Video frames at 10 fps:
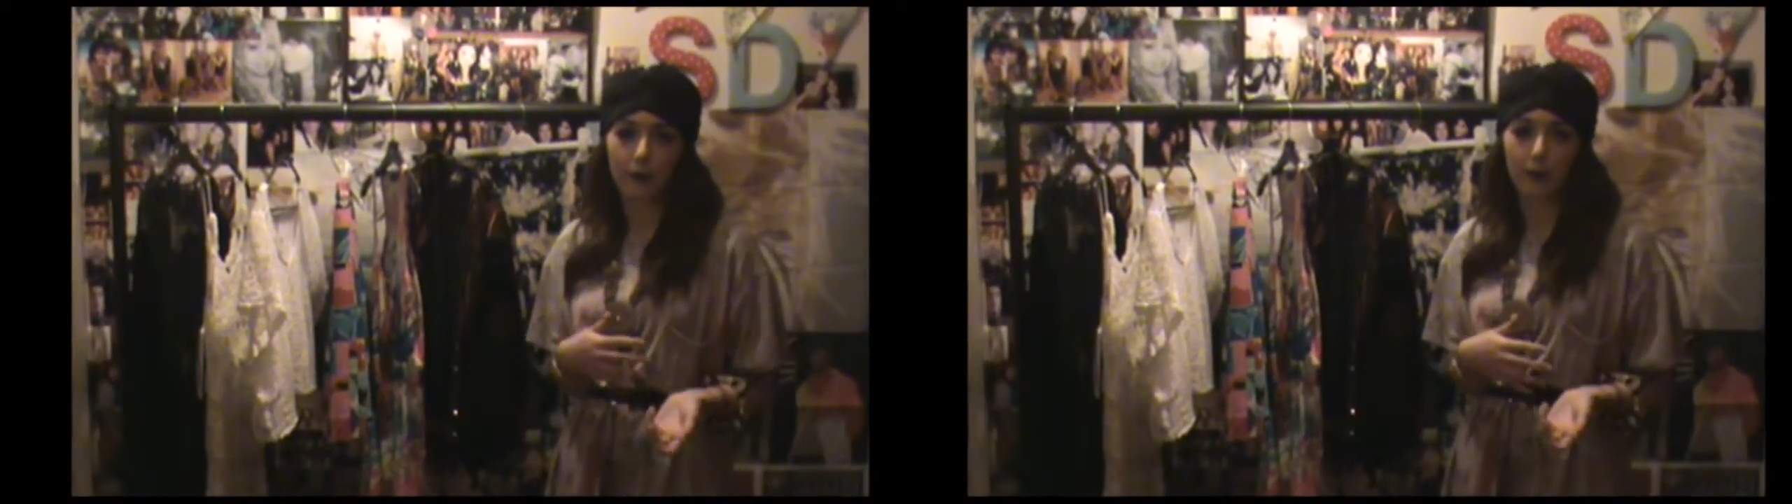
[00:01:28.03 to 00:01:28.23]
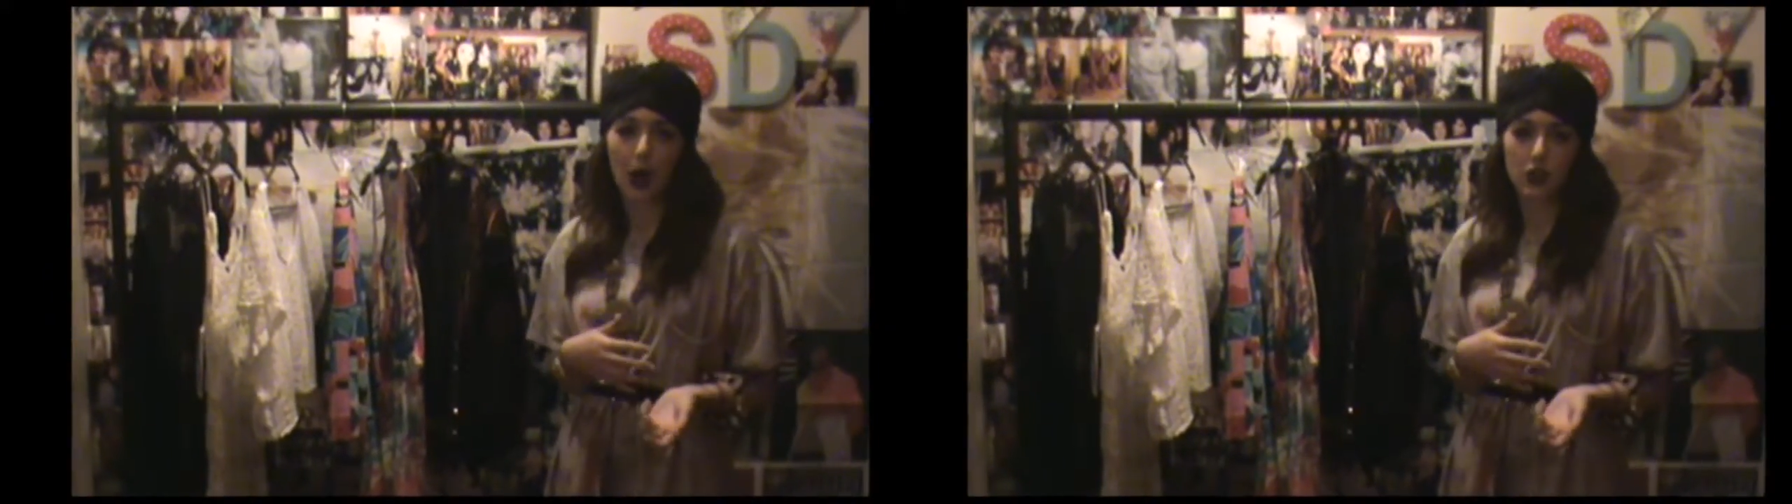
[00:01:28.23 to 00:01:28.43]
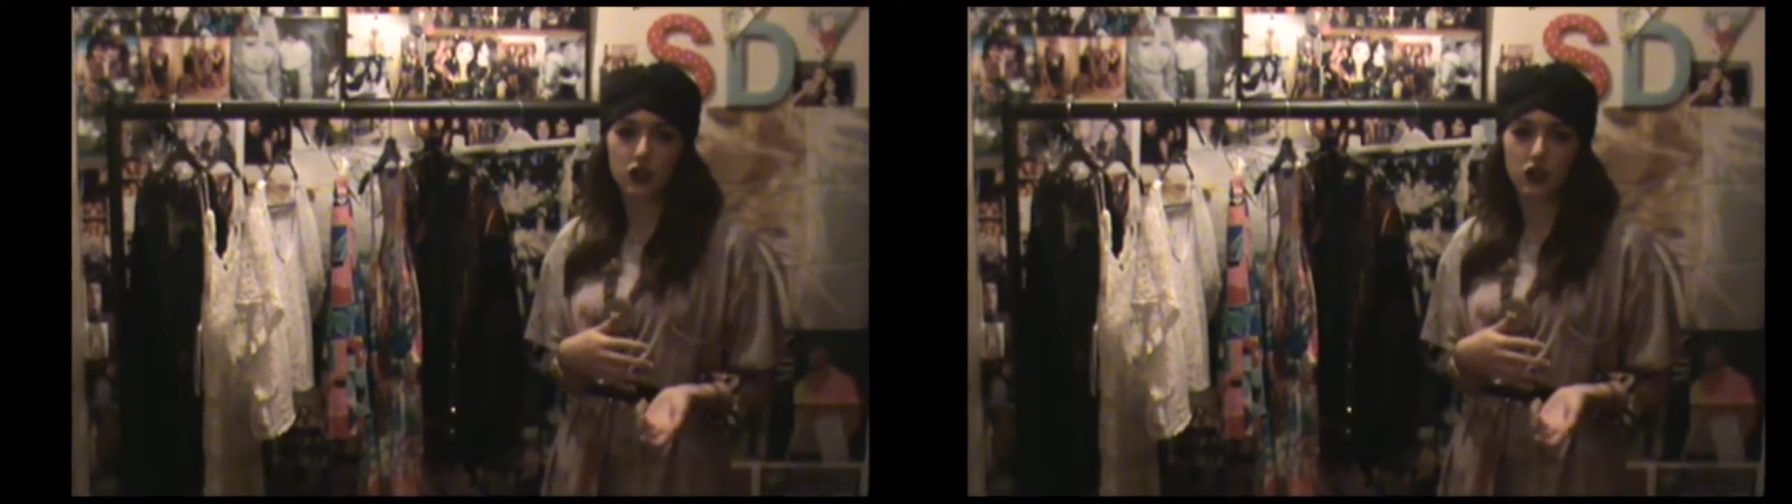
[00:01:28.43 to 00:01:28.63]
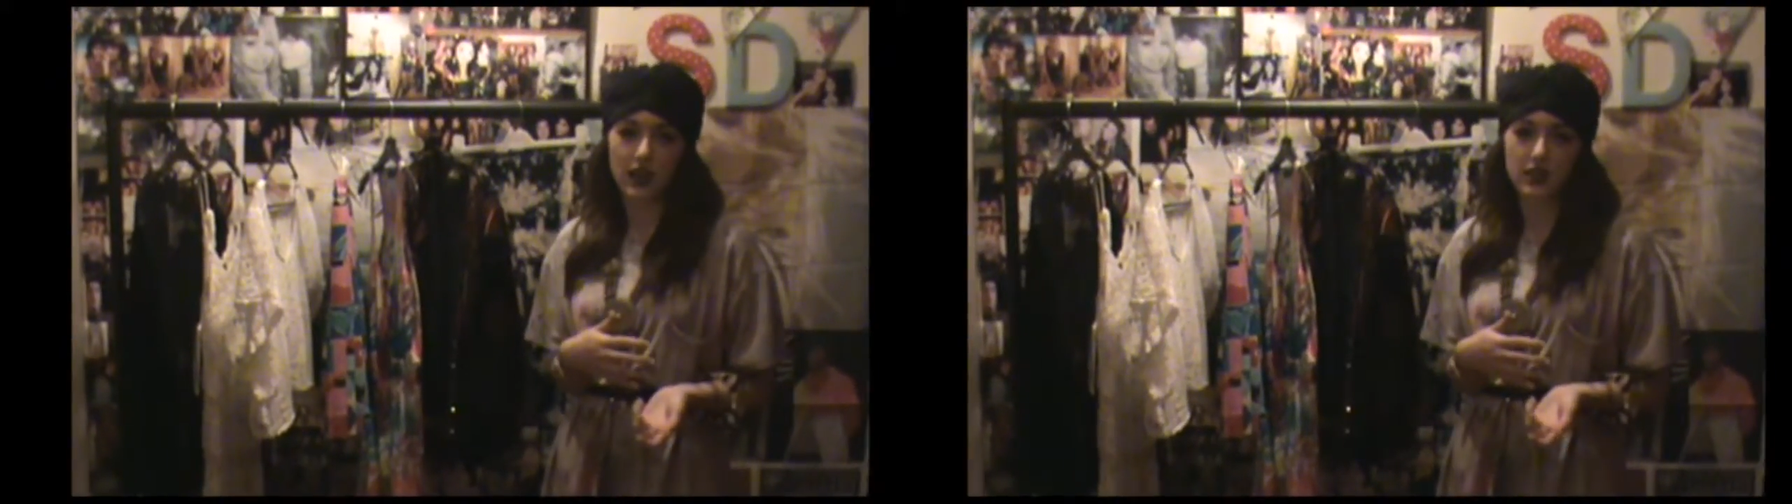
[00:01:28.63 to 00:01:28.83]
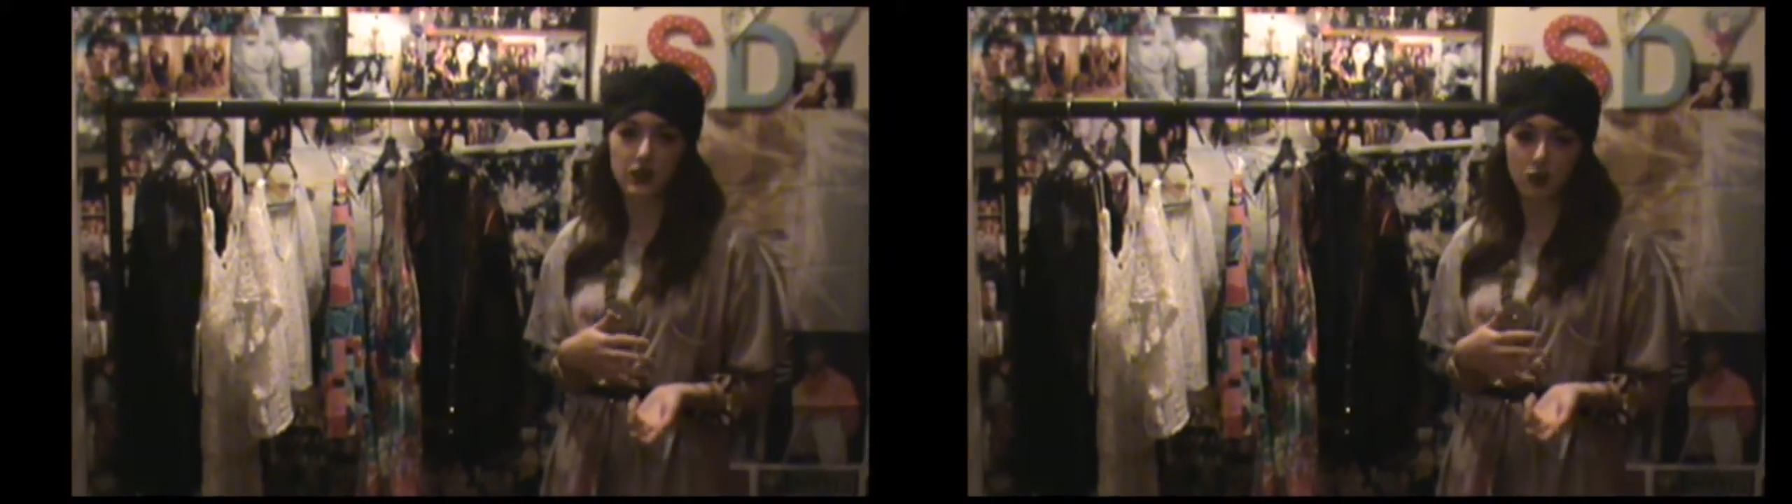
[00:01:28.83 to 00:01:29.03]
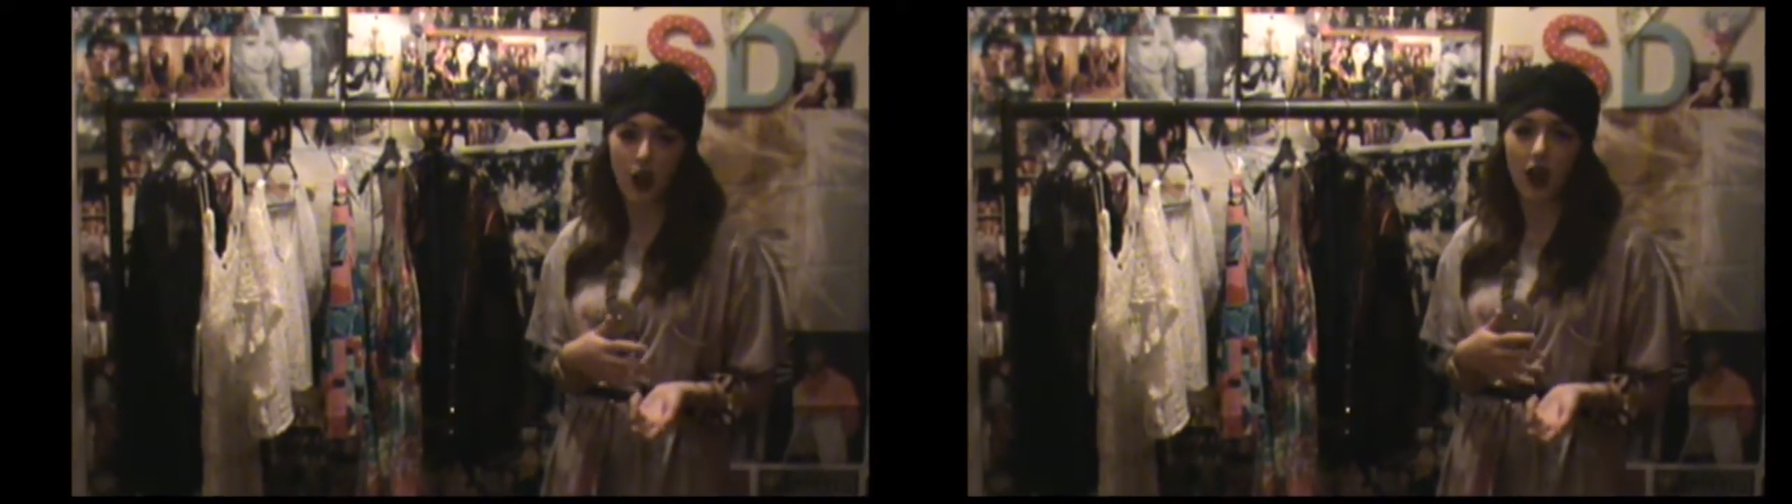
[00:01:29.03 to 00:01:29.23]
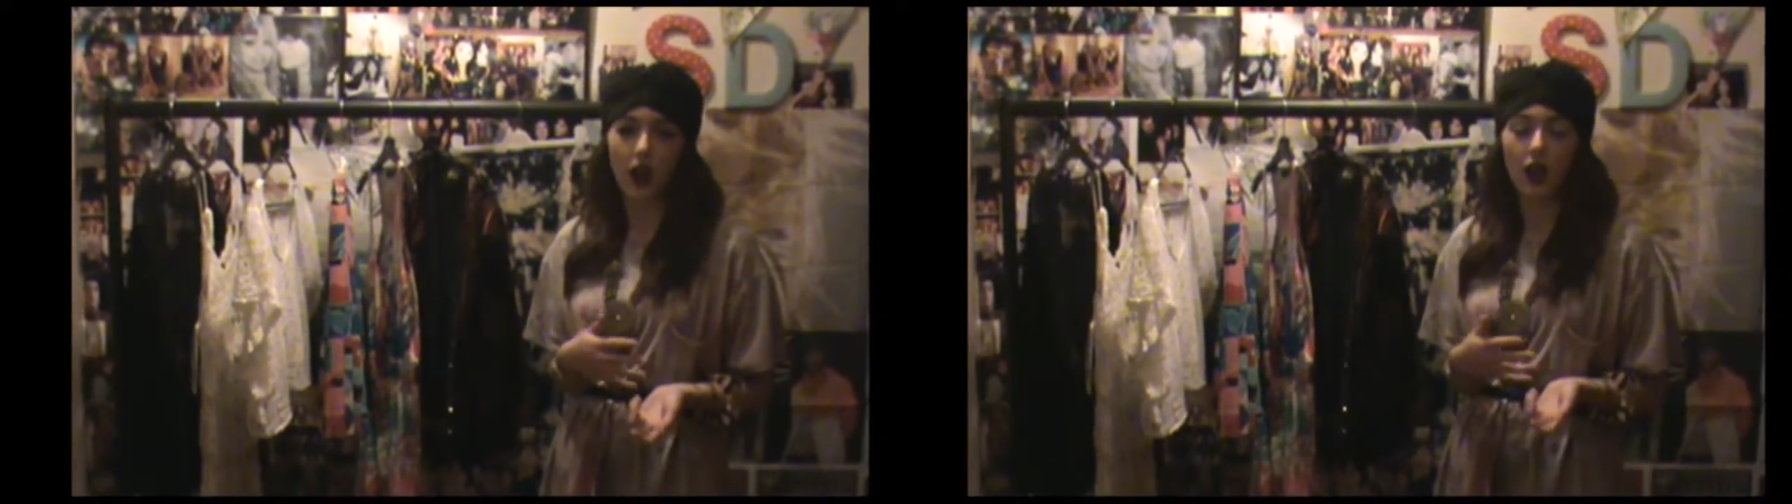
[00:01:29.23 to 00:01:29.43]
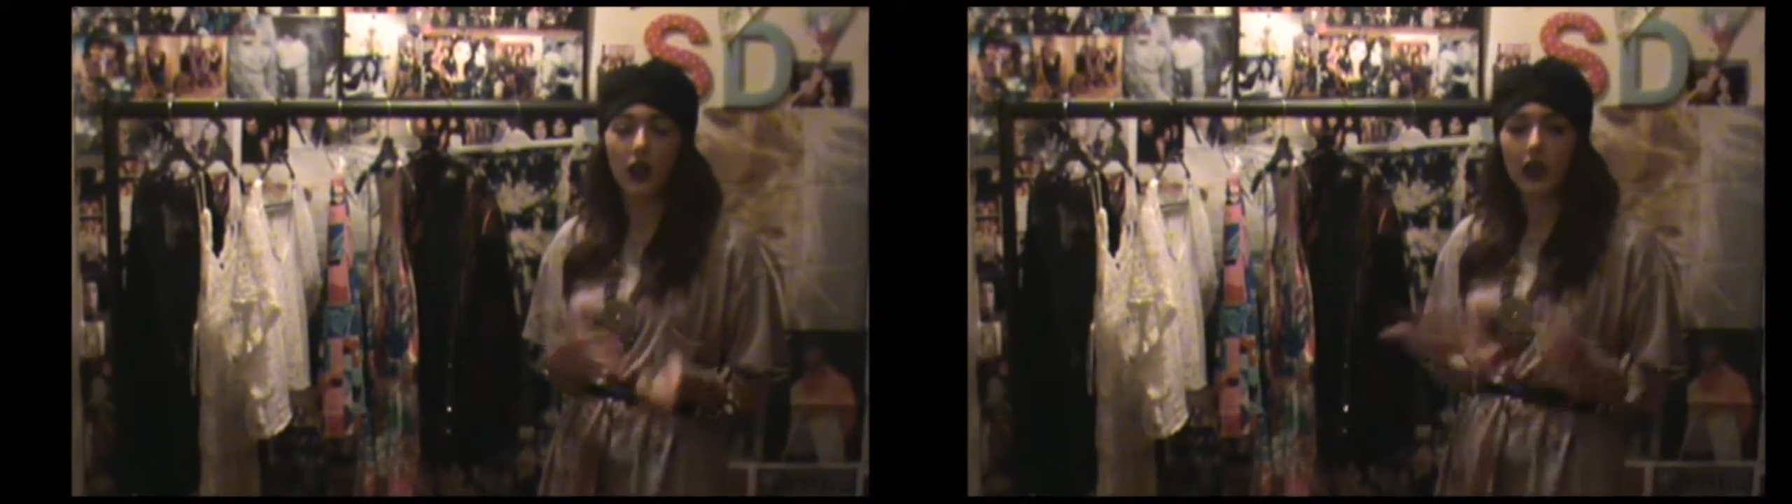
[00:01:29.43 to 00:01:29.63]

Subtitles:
past trends were